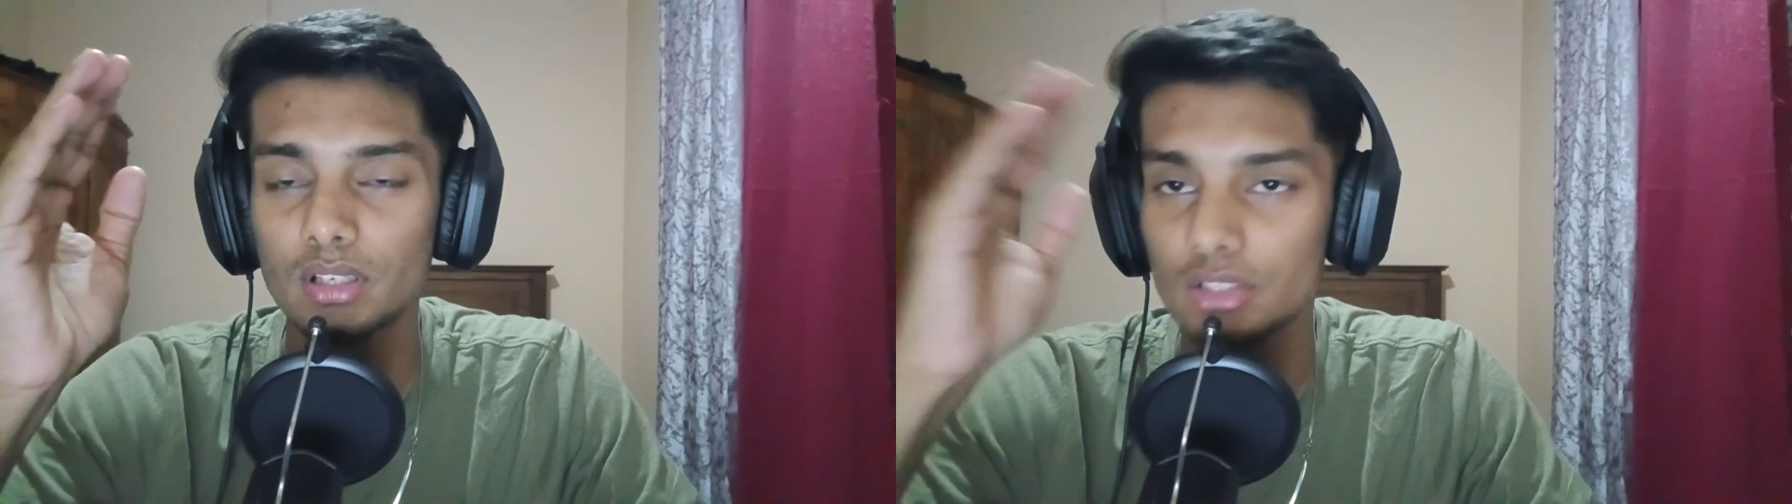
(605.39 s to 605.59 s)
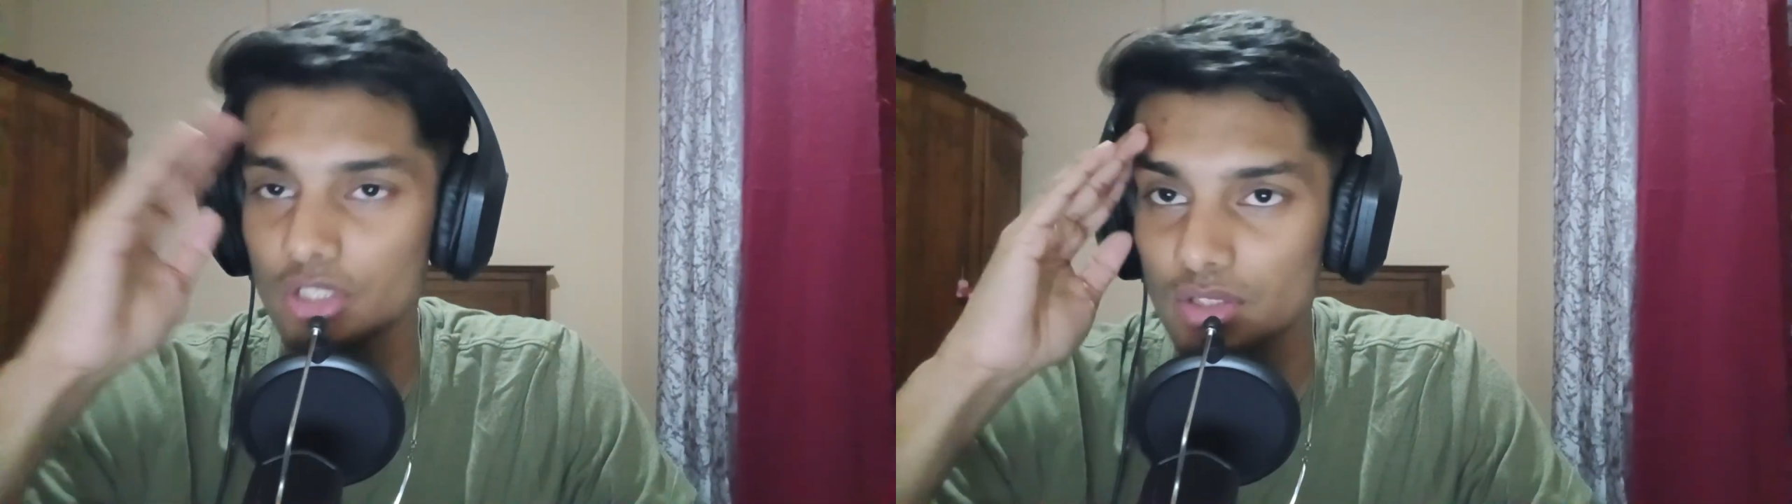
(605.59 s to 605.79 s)

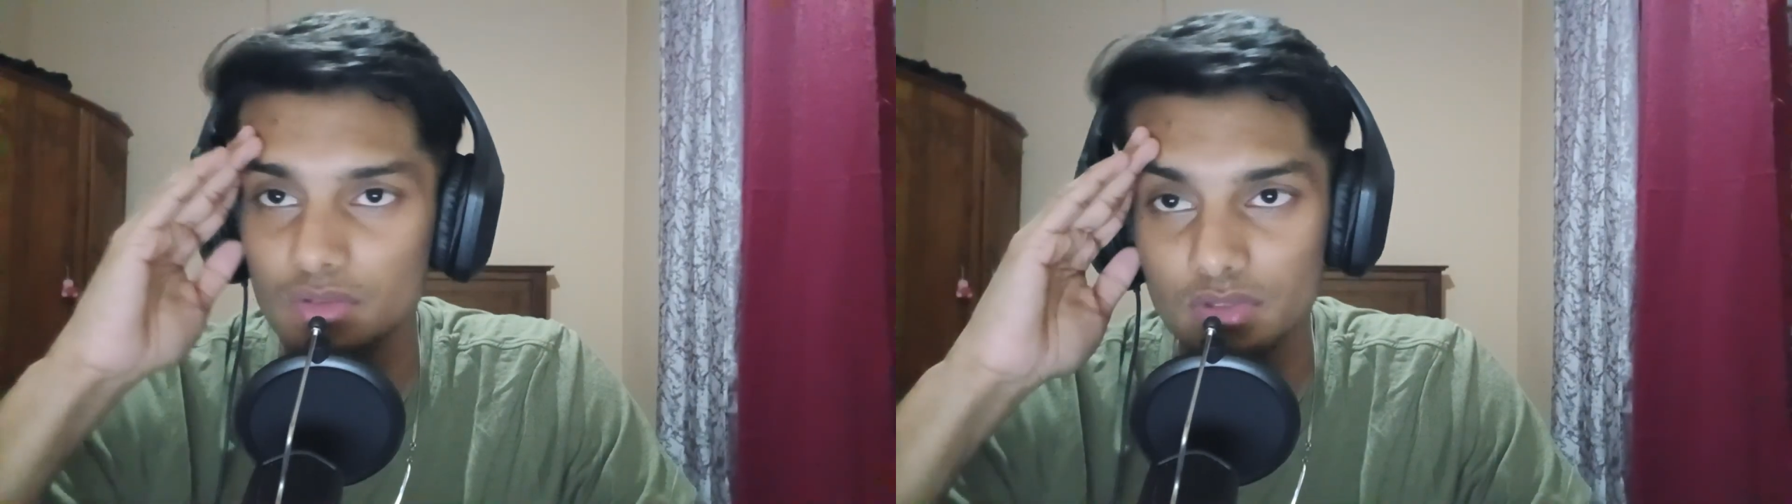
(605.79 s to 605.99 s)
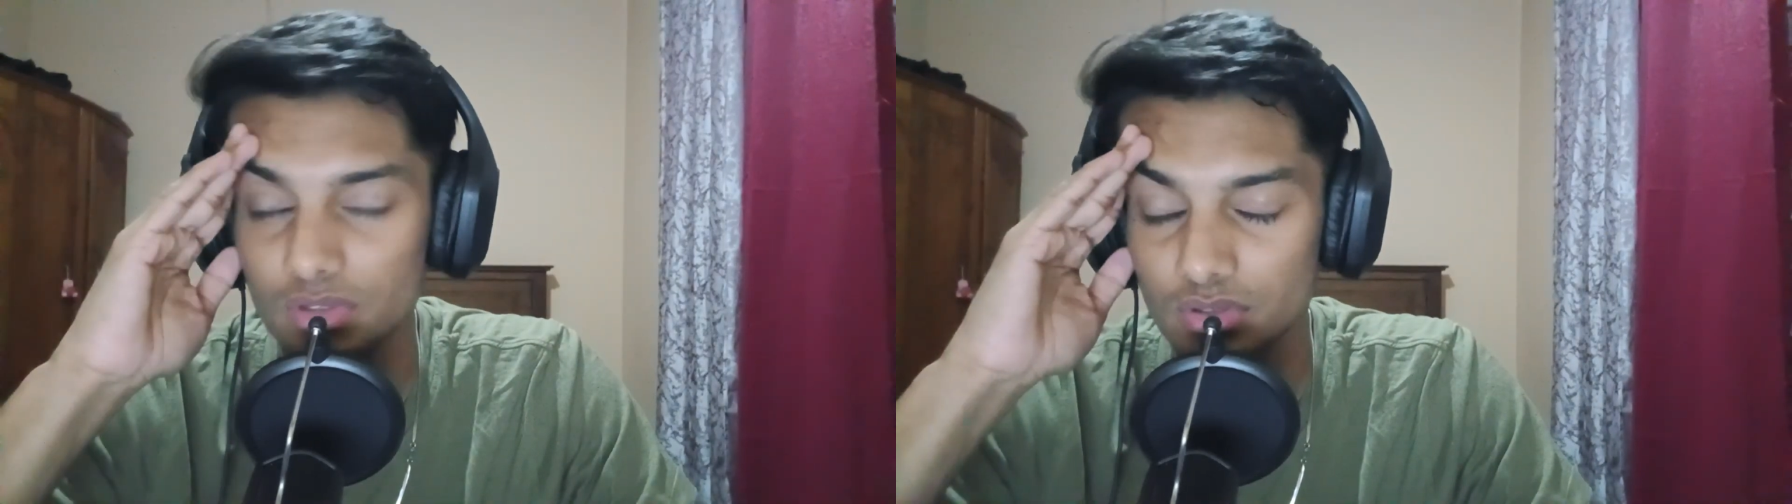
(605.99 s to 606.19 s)
Just
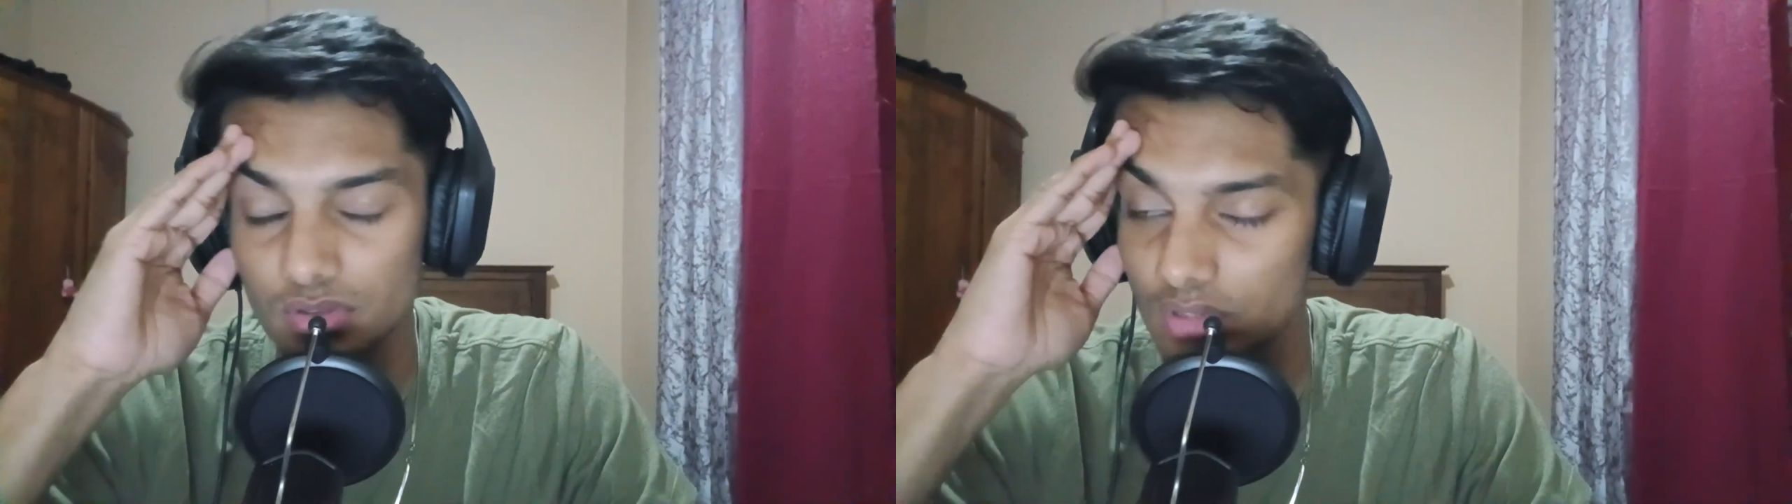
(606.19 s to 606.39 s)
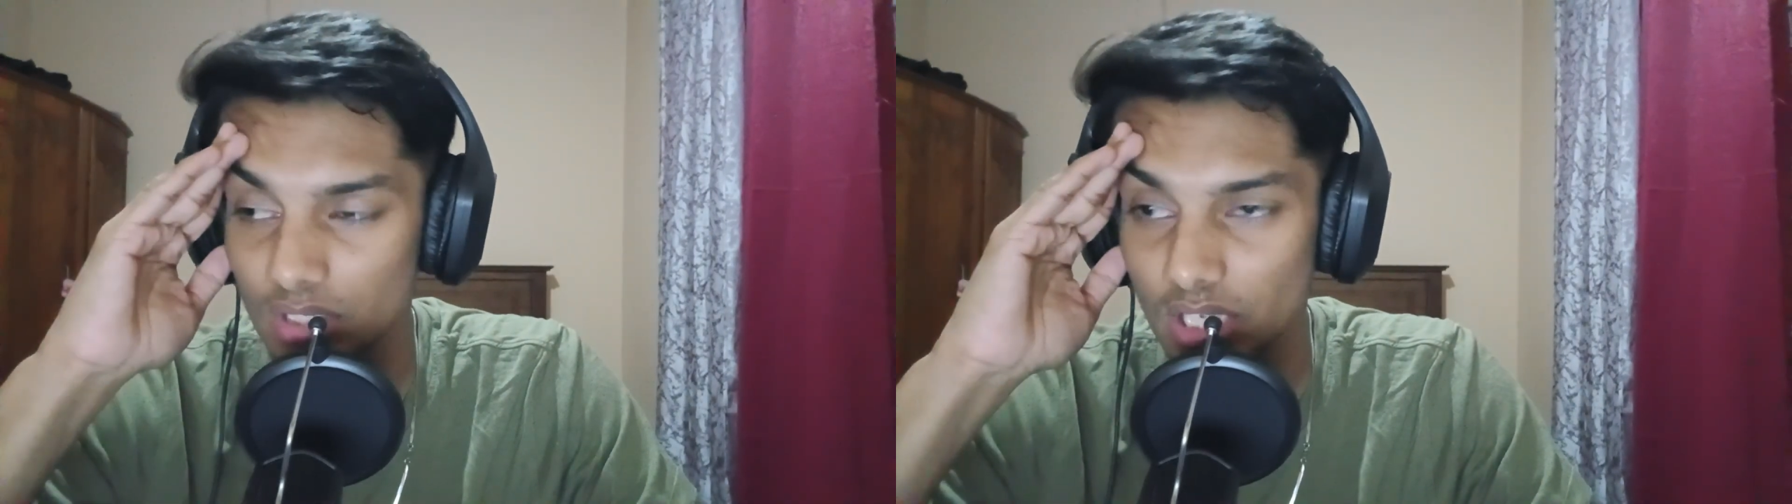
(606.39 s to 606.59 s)

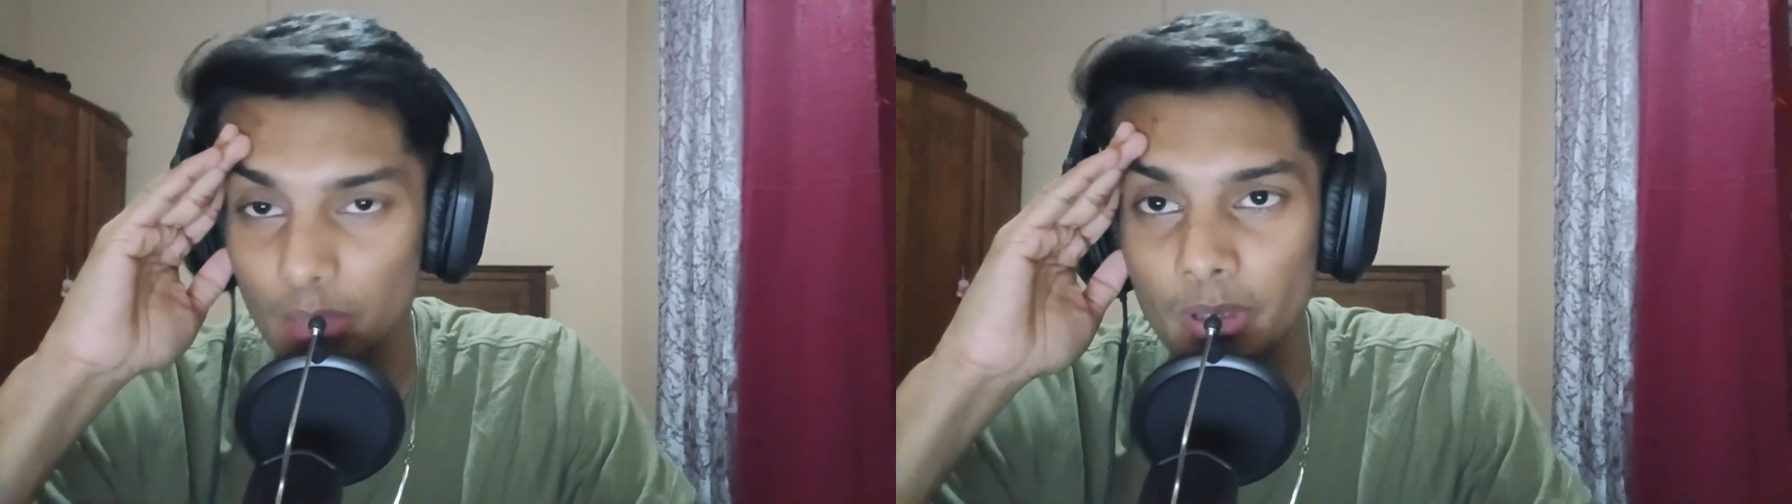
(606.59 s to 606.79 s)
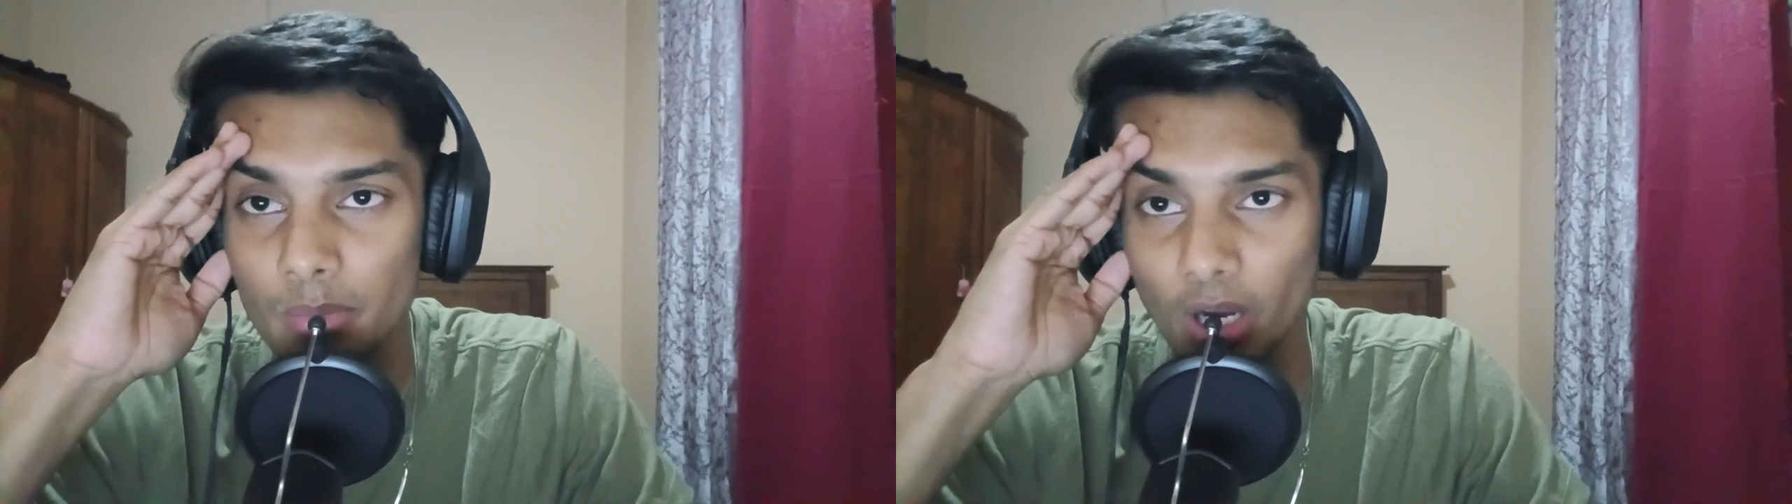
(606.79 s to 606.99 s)
just keep
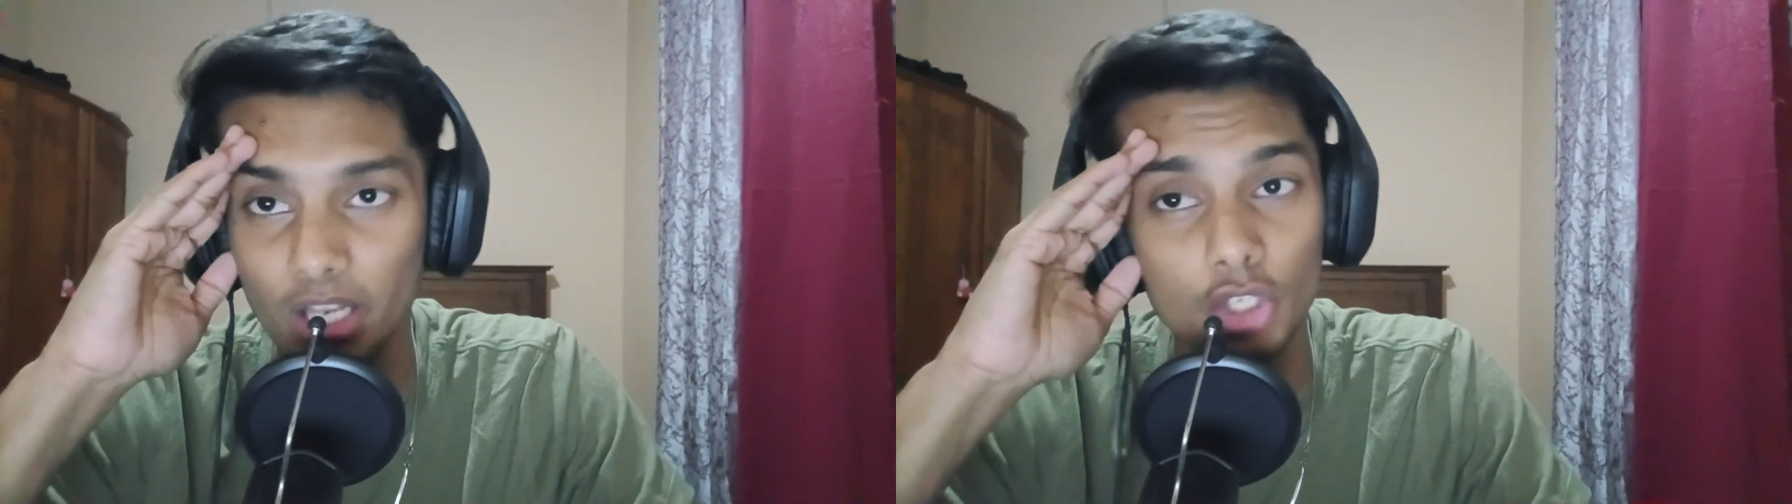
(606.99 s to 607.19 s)
in mind,